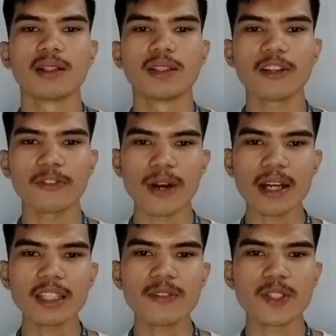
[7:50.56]
The
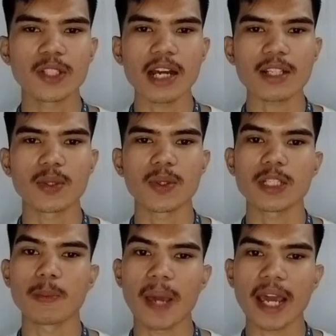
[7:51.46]
refractive
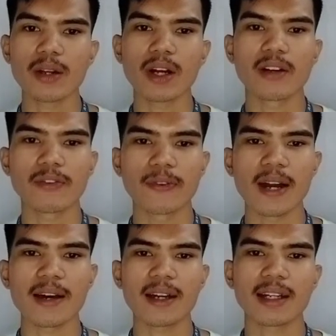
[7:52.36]
structures bend or
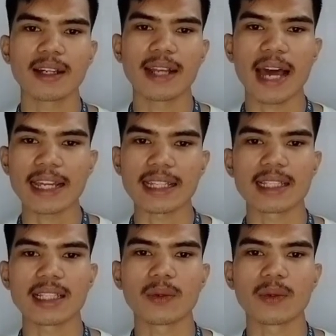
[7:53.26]
refract light